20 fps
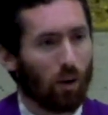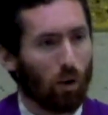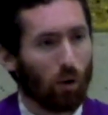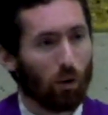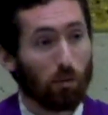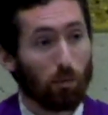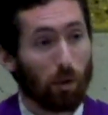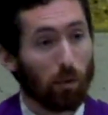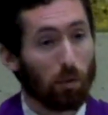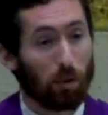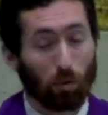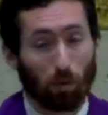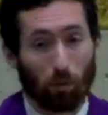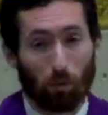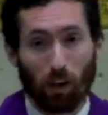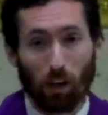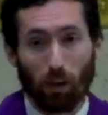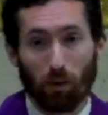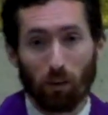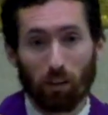Or you may be
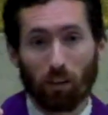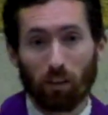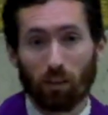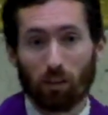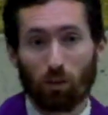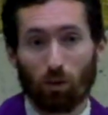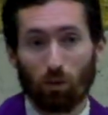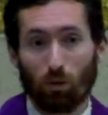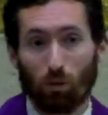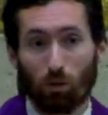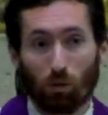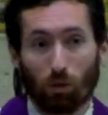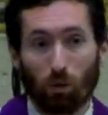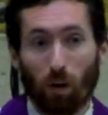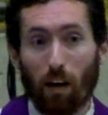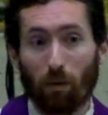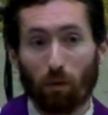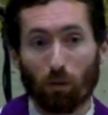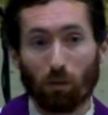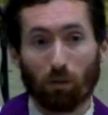preparing to
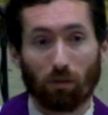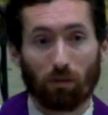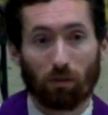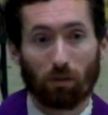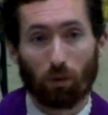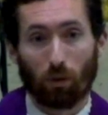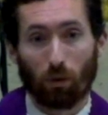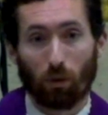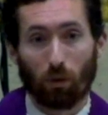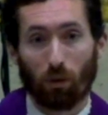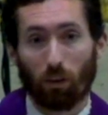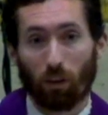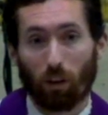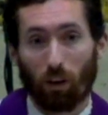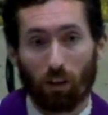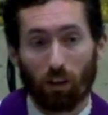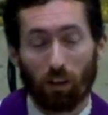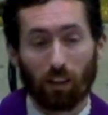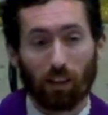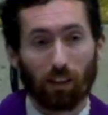travel for
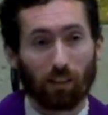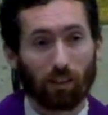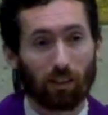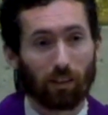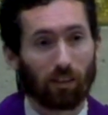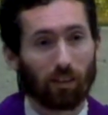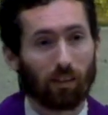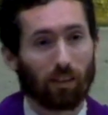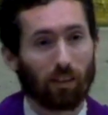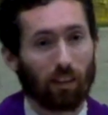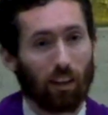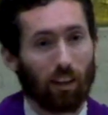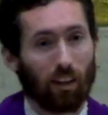the holidays.